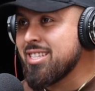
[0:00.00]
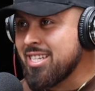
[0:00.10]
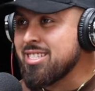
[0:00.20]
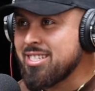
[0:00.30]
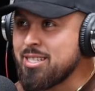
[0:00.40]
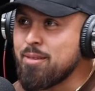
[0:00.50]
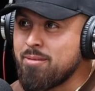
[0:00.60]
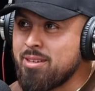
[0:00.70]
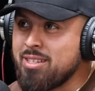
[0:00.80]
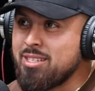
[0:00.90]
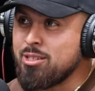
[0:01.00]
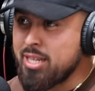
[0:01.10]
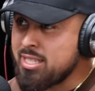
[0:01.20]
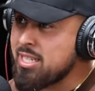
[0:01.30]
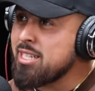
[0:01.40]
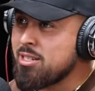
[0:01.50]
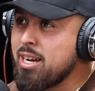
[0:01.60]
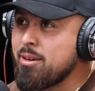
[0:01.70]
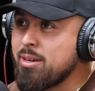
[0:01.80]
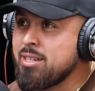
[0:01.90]
This is different. You can change your
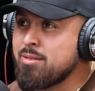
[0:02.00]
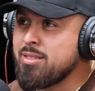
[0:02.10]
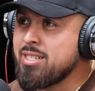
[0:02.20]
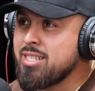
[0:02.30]
narrative.